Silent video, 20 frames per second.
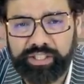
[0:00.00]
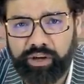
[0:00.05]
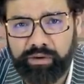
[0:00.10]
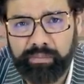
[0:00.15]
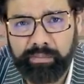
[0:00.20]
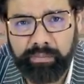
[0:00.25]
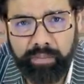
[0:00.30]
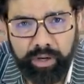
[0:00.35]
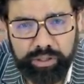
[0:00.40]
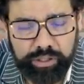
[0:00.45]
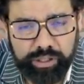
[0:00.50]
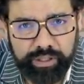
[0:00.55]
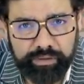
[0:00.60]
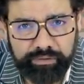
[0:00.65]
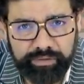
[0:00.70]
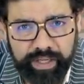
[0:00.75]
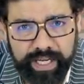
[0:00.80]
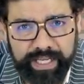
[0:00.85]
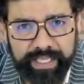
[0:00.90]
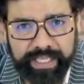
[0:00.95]
on
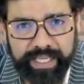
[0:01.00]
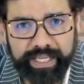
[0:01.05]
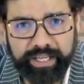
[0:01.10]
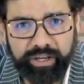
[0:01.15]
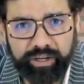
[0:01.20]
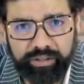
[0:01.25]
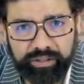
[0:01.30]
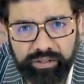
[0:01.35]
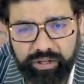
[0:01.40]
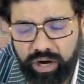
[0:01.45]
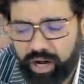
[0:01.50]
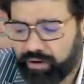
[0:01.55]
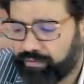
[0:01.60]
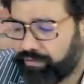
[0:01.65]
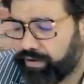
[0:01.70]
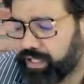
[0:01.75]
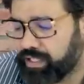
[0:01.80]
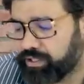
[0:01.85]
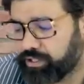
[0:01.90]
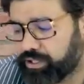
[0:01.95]
positive thinking, on
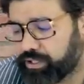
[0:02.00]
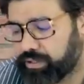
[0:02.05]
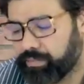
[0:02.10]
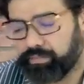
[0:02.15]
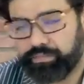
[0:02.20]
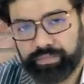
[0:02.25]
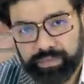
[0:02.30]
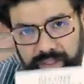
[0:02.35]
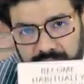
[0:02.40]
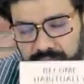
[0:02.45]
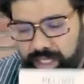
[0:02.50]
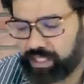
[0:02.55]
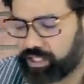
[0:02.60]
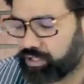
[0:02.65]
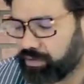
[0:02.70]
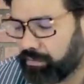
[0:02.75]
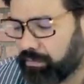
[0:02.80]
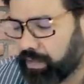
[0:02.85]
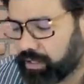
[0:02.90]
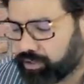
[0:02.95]
confidence.
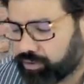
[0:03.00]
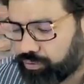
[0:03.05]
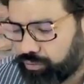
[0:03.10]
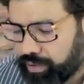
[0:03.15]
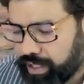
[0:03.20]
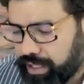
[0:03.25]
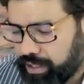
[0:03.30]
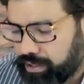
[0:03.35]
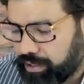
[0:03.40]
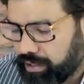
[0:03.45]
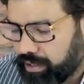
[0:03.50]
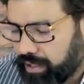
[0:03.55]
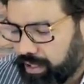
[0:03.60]
It's a must read.